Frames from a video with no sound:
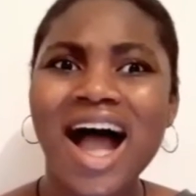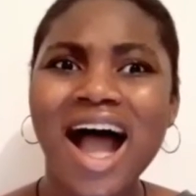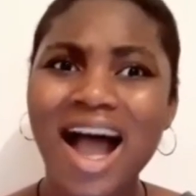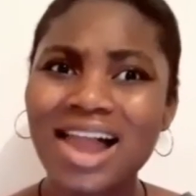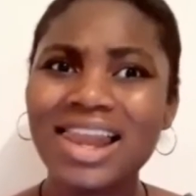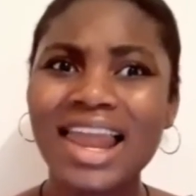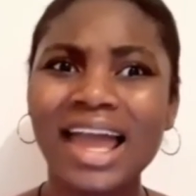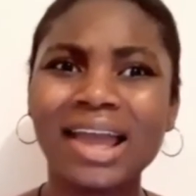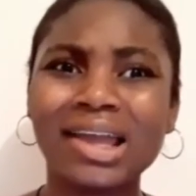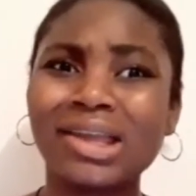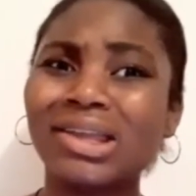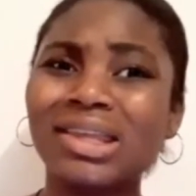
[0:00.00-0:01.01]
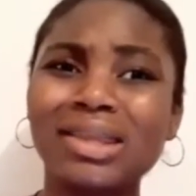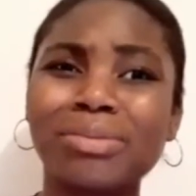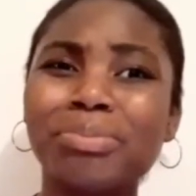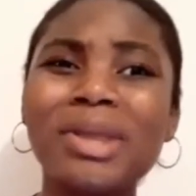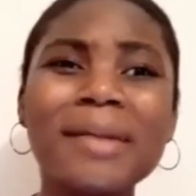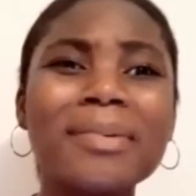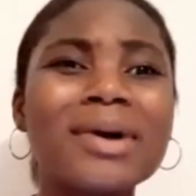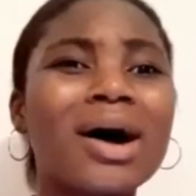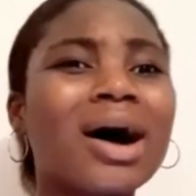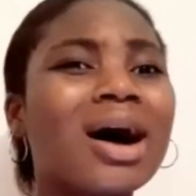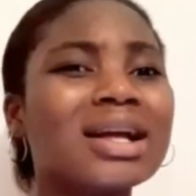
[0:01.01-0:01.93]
And like, people